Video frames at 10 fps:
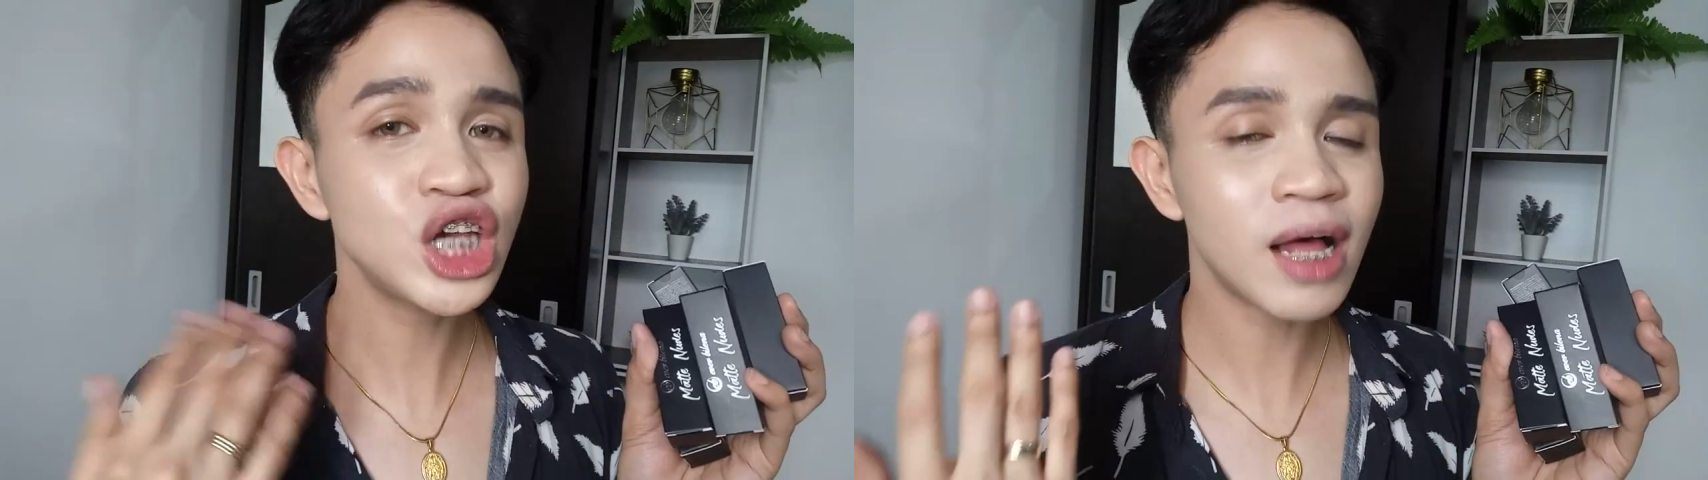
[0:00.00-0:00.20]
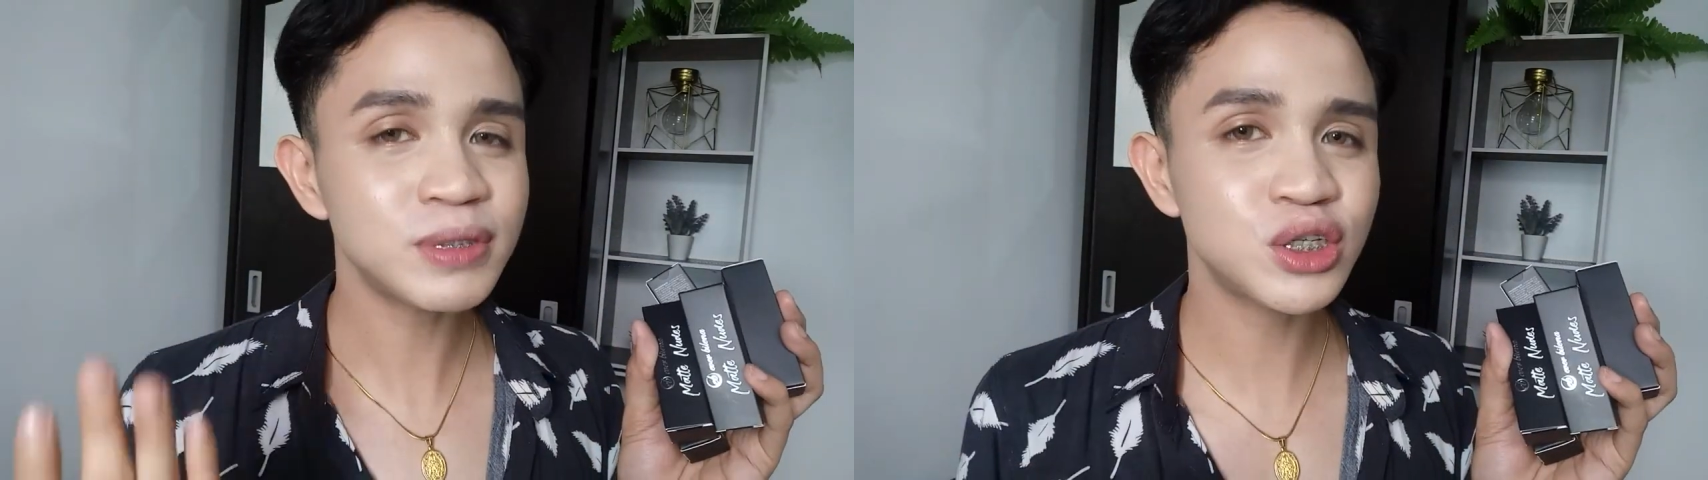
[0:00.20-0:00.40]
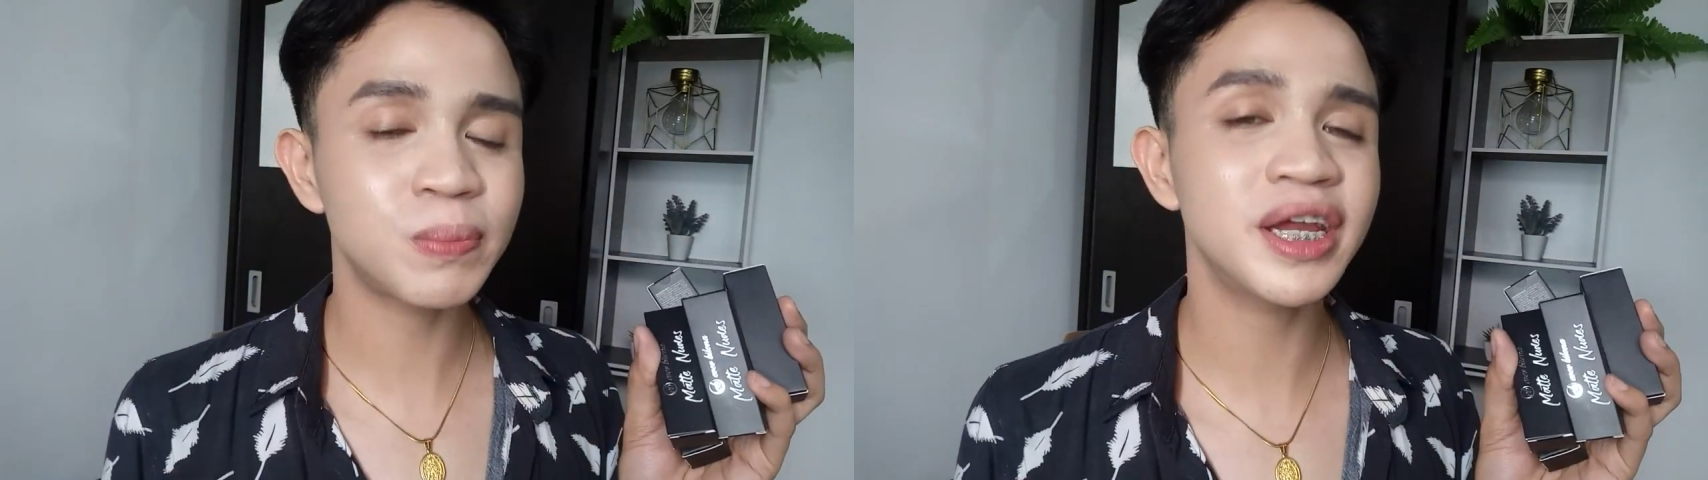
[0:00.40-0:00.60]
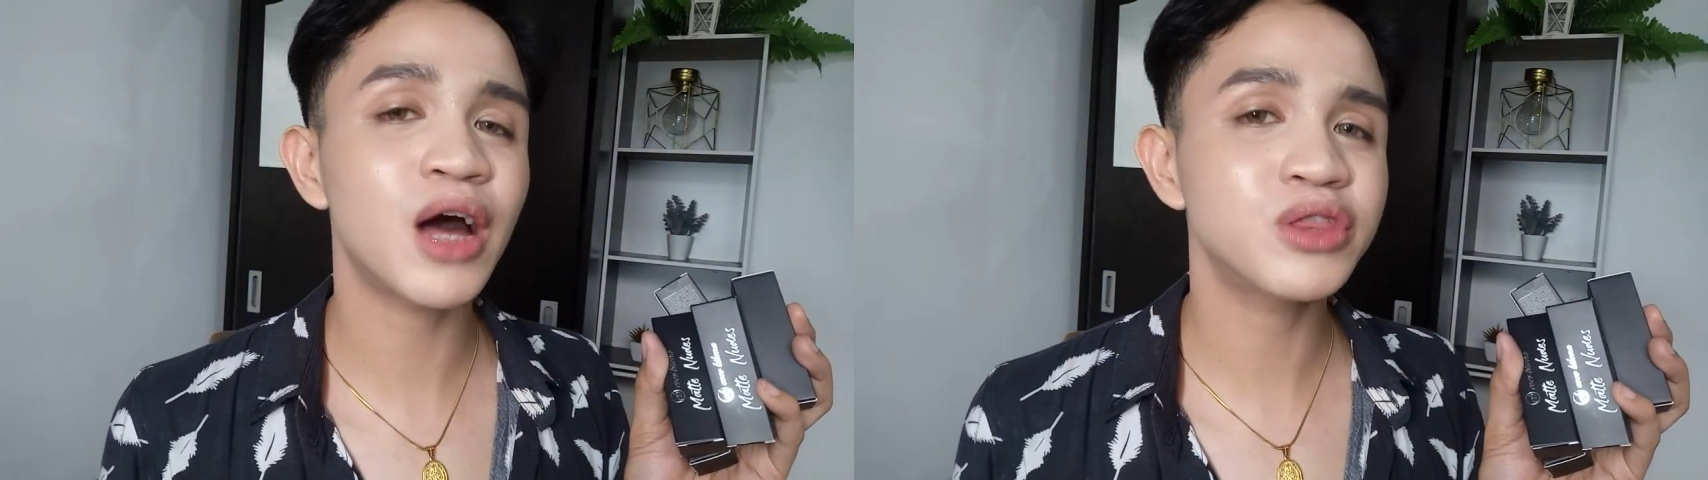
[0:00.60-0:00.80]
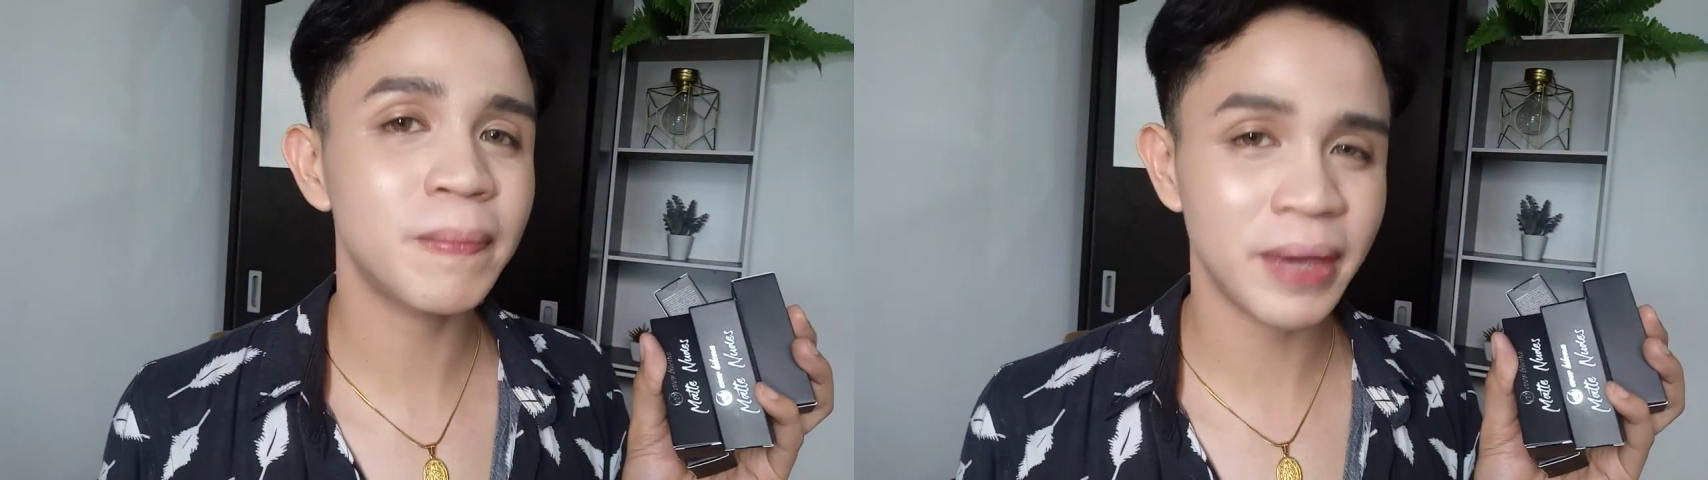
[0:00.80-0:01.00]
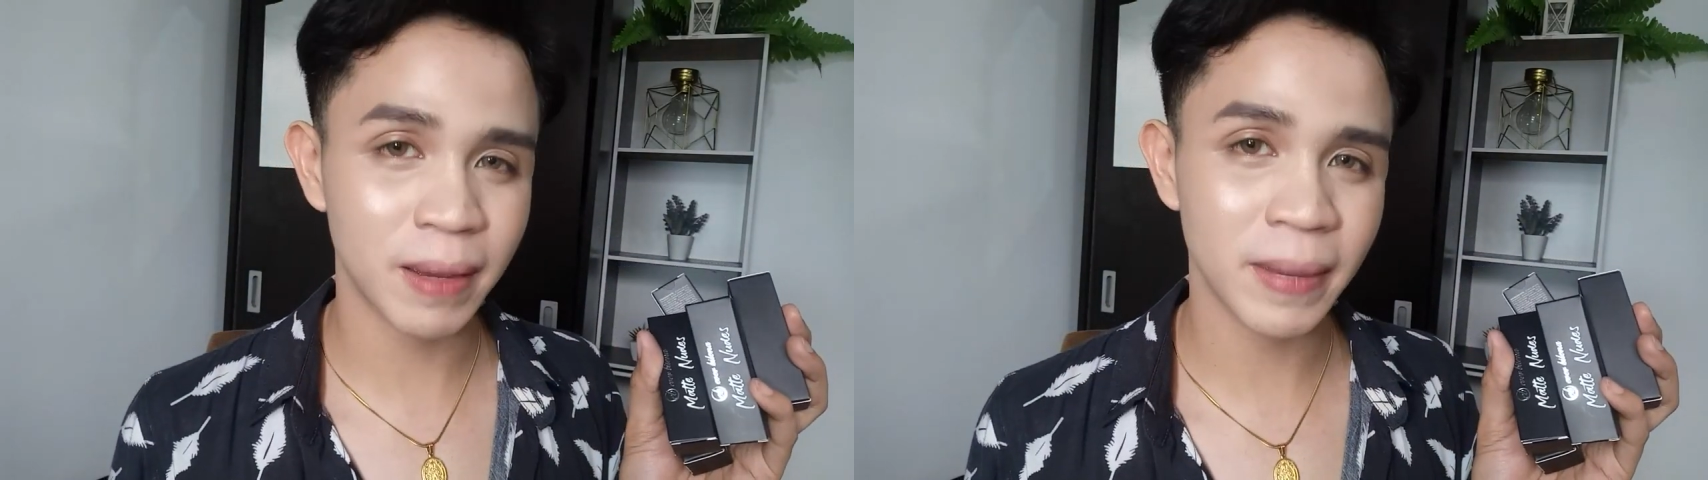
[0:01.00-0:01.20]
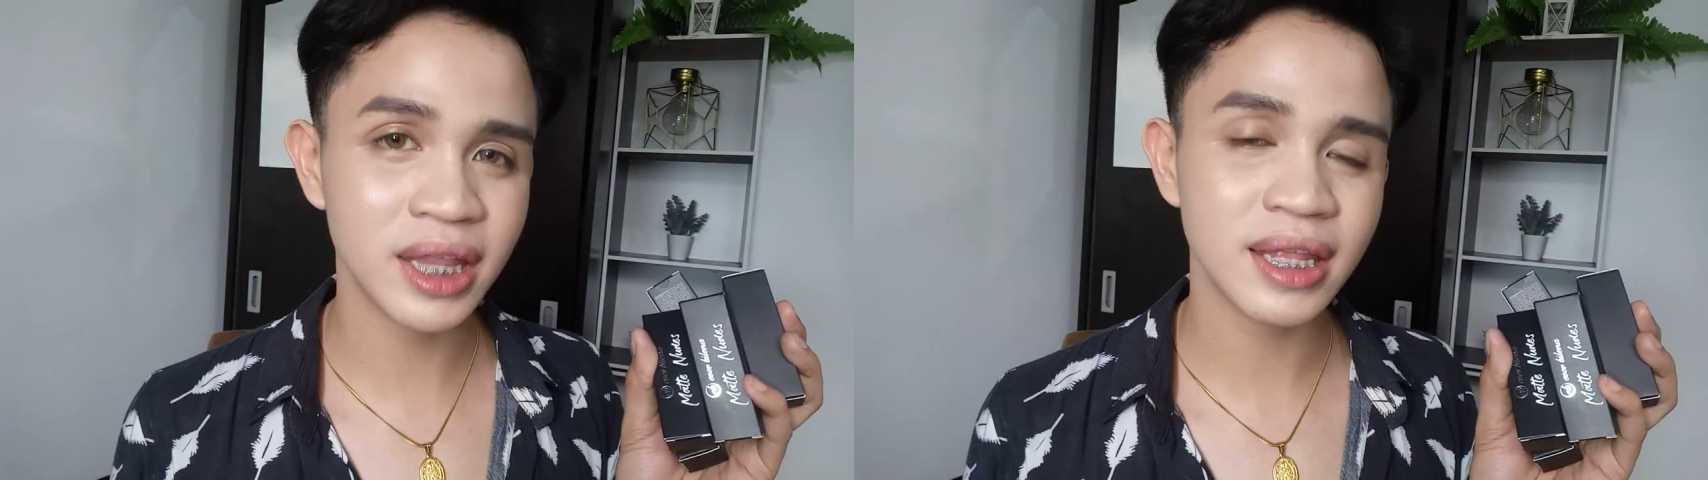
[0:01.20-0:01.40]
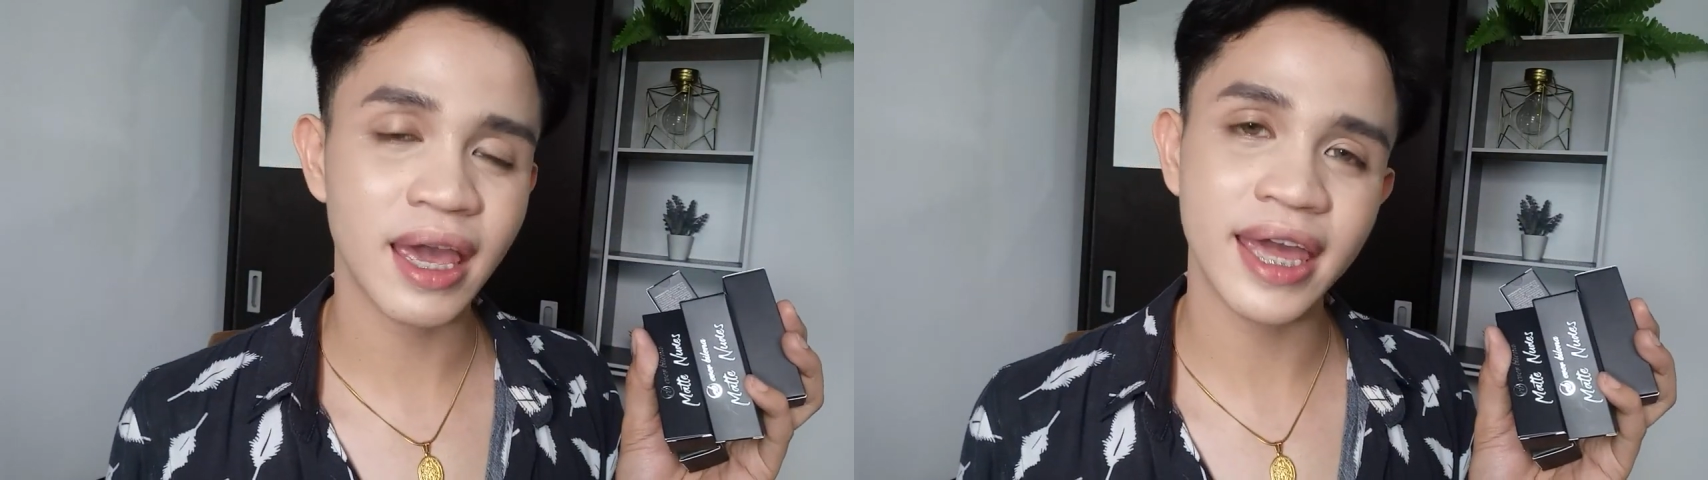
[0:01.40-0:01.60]
which helps to bring out the
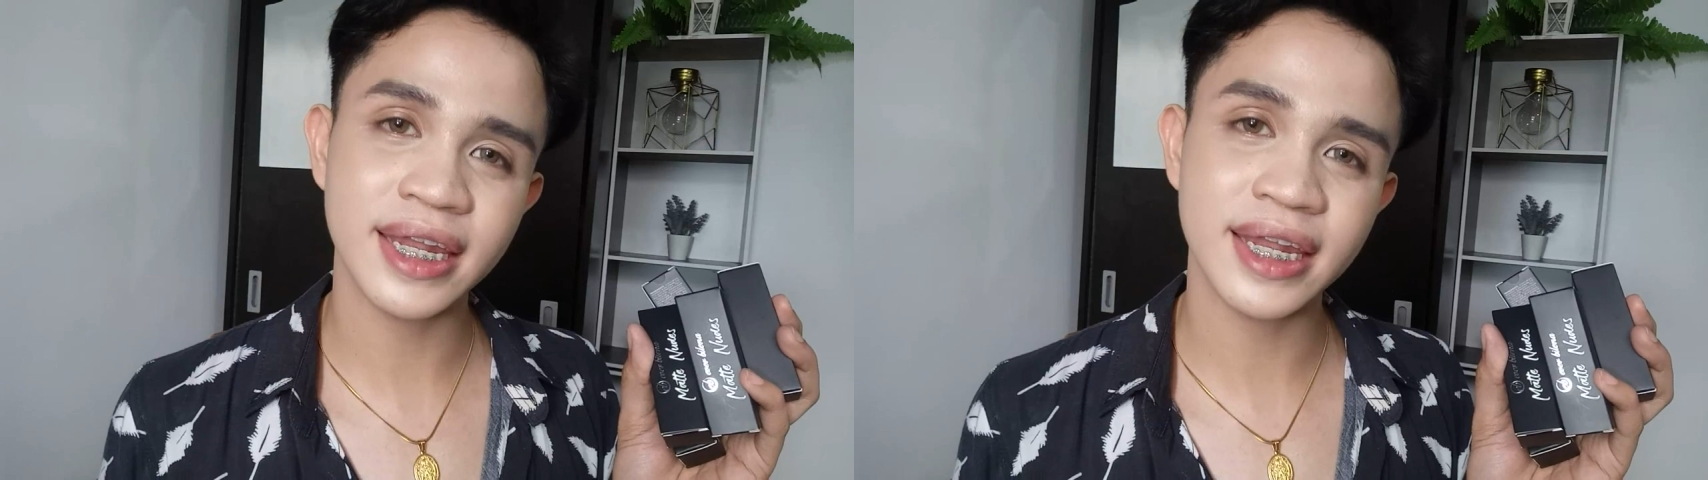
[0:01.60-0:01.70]
pigment